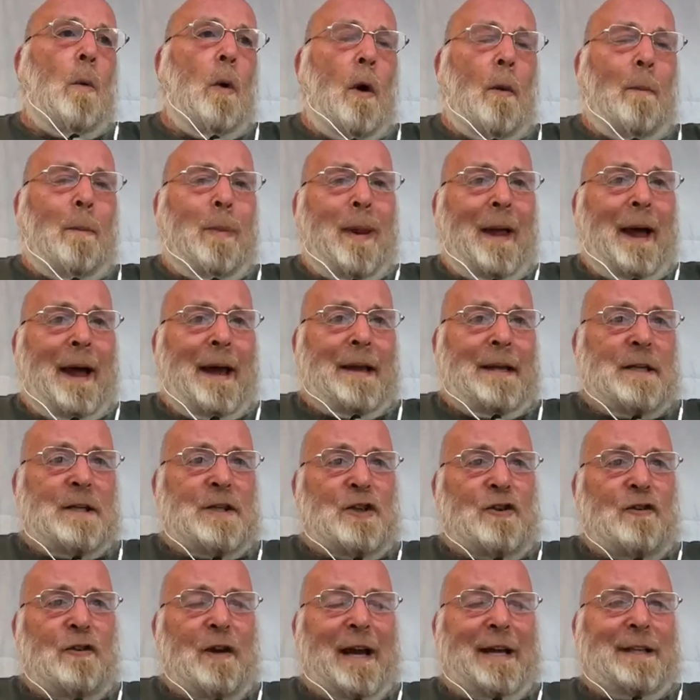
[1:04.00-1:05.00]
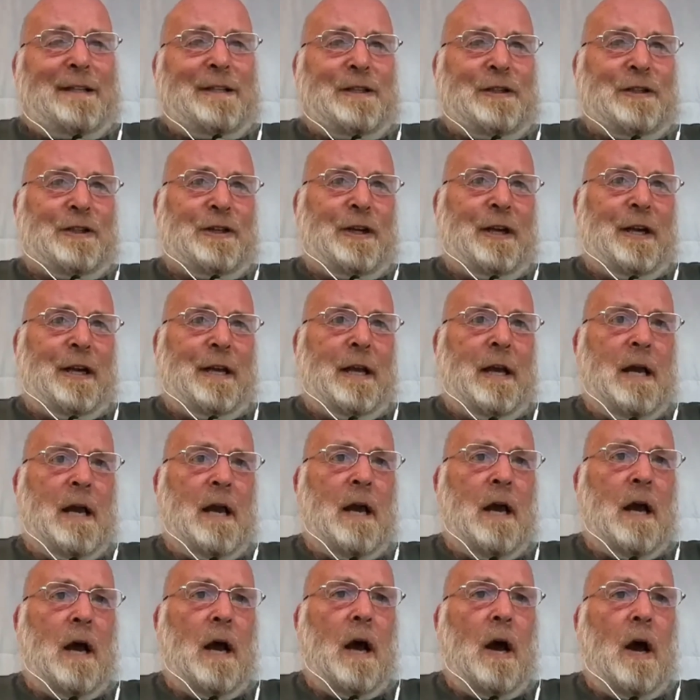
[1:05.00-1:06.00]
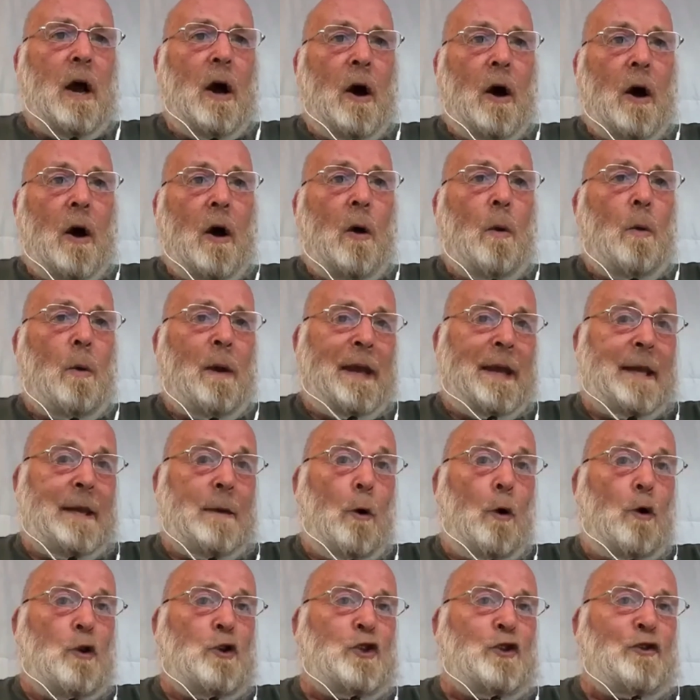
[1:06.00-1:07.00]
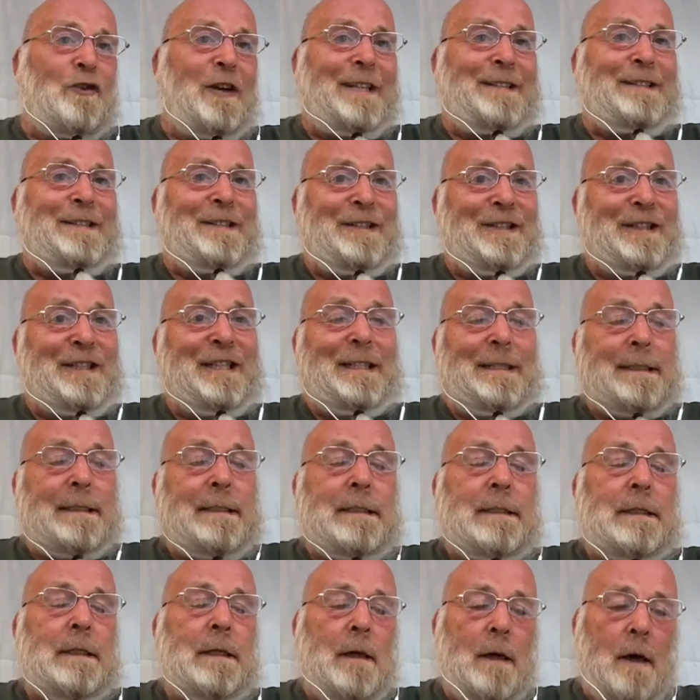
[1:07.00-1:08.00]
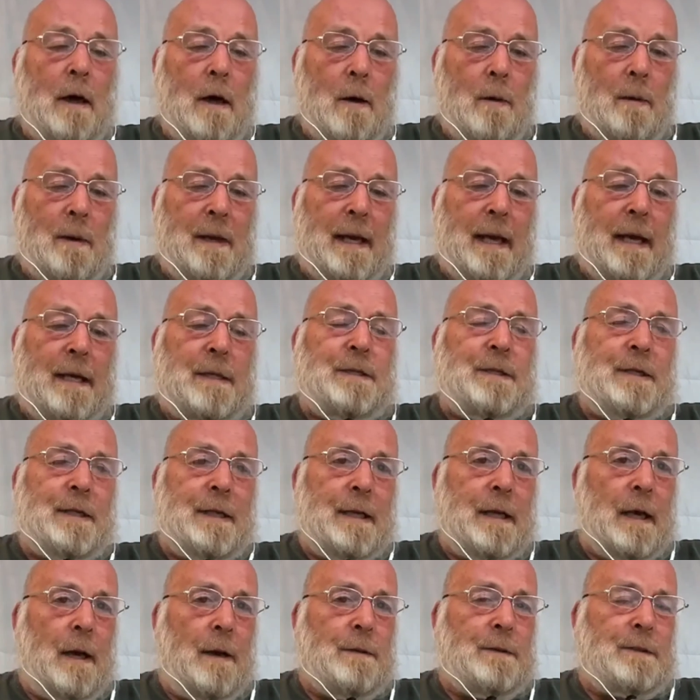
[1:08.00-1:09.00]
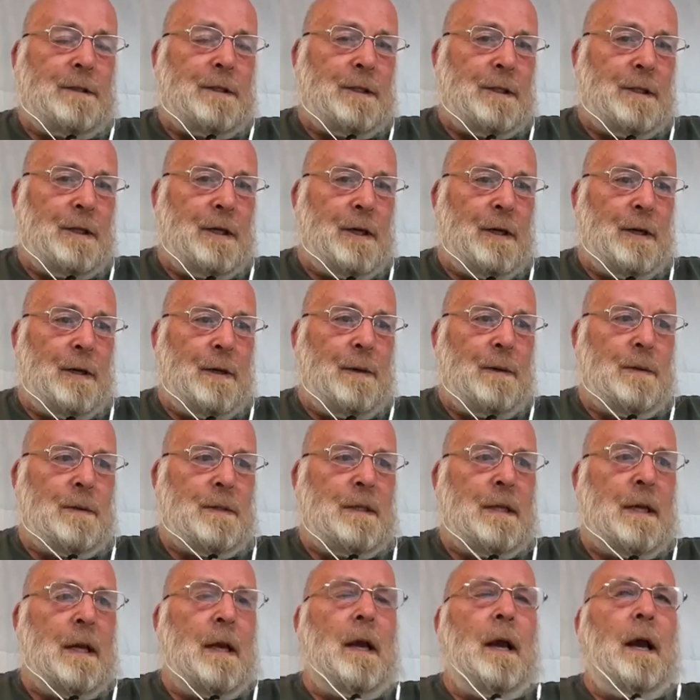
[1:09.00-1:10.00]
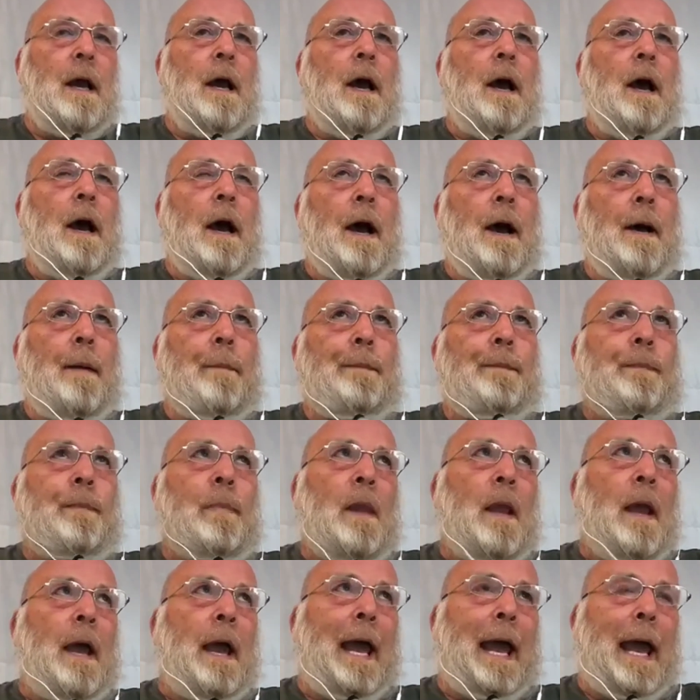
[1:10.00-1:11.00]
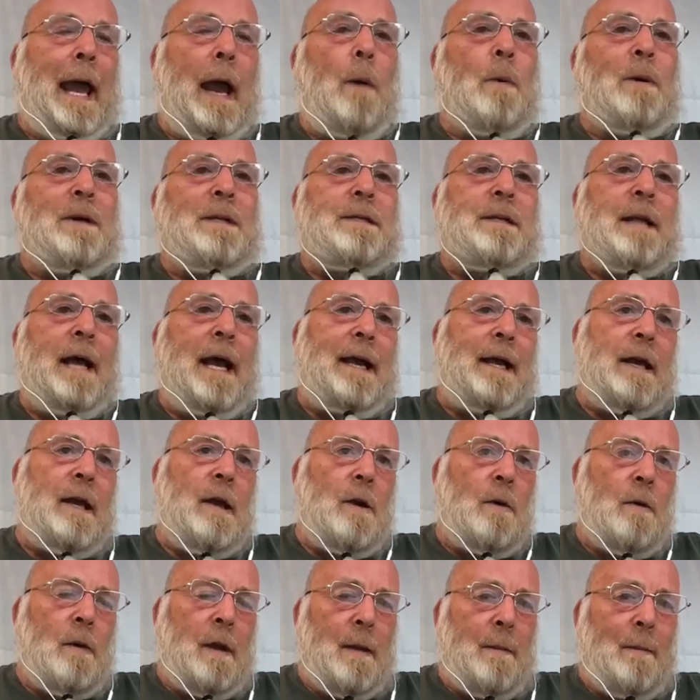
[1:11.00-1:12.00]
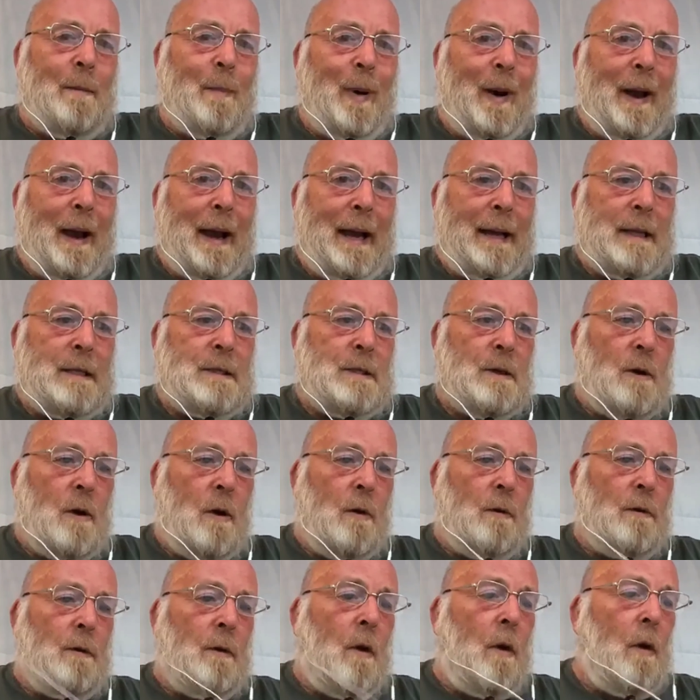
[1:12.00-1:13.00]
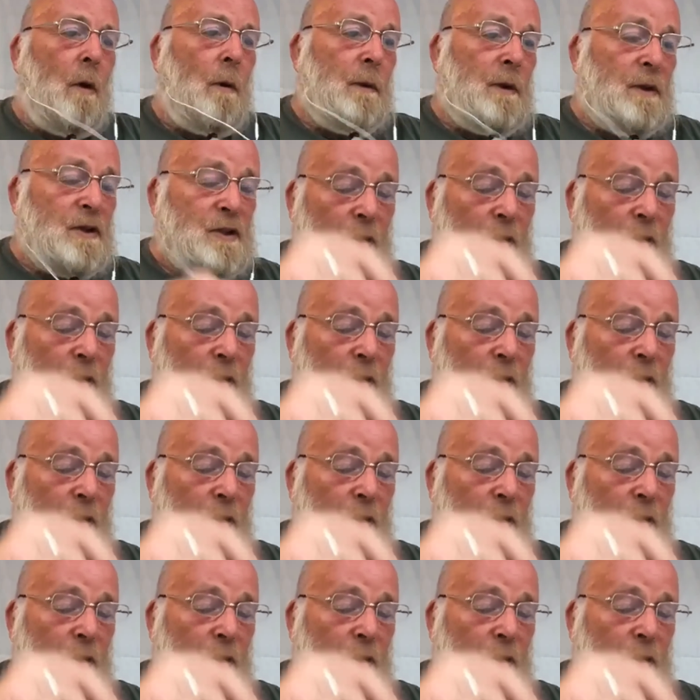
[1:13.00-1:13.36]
what planning strategy are we, or strategies are we actually going to use? How is that going to impact on